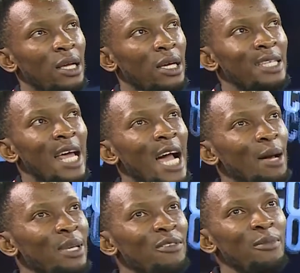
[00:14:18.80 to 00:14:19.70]
it's like
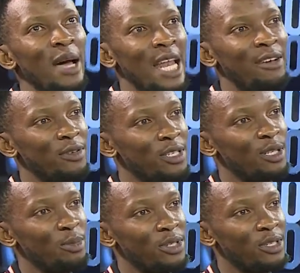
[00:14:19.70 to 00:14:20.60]
I'm living my life for
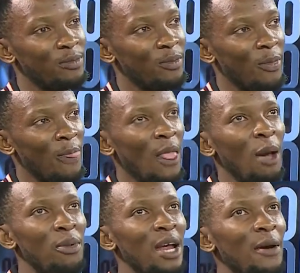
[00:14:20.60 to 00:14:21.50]
this person.
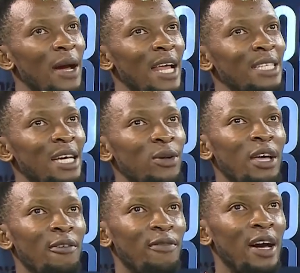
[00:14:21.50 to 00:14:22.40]
But I realized that,
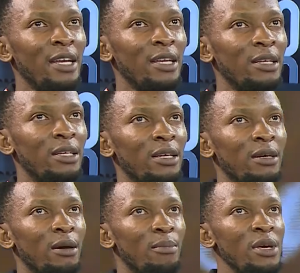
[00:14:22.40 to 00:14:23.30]
okay, fine.
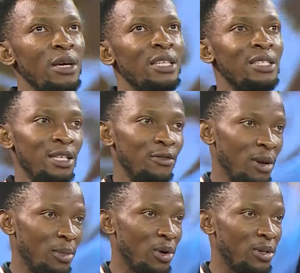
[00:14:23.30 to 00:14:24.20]
Me, it's
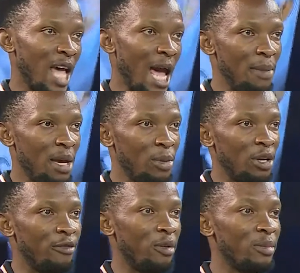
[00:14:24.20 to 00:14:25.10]
different because I make
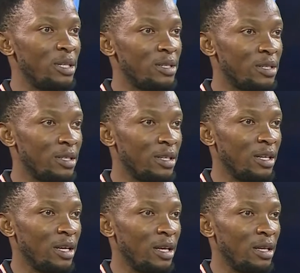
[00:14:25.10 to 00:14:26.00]
money from this.
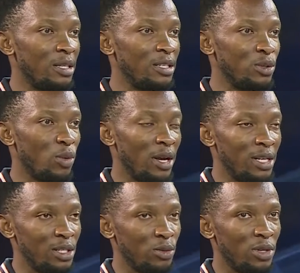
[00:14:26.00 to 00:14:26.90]
This
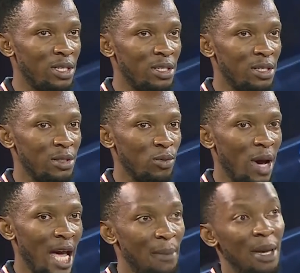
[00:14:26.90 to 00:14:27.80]
is
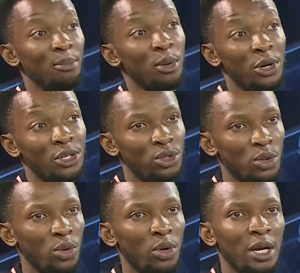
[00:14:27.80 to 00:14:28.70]
why I'm employed.
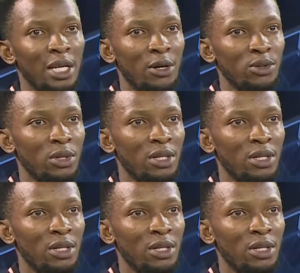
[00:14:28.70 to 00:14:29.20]
So there was